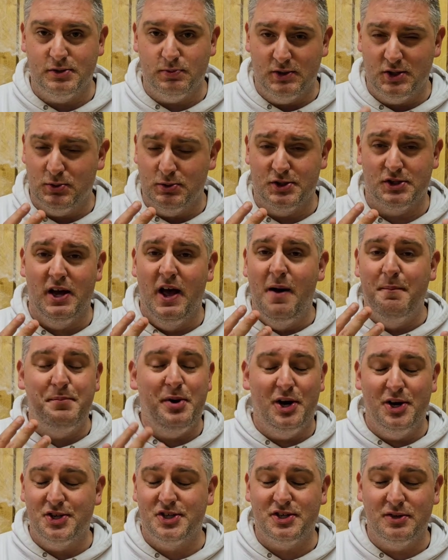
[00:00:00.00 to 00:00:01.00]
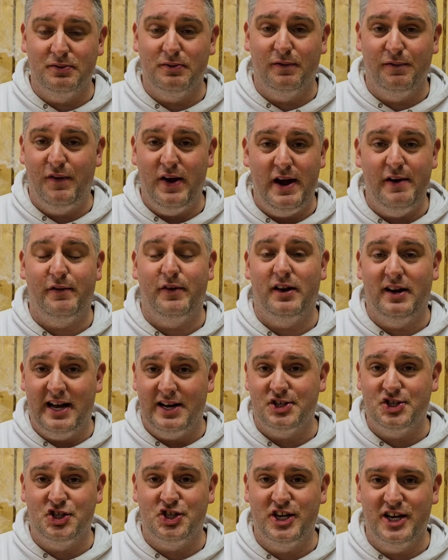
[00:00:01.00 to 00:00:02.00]
which was personal favourite
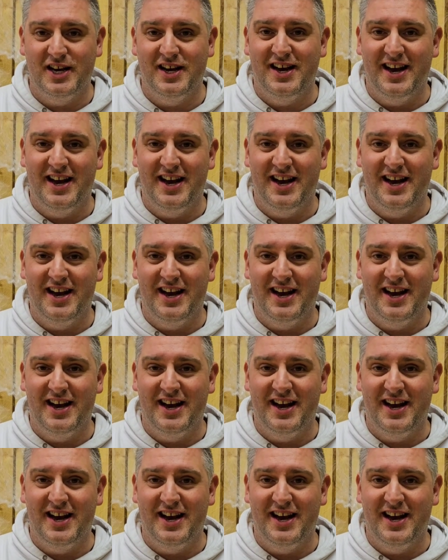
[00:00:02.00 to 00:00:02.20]
last year.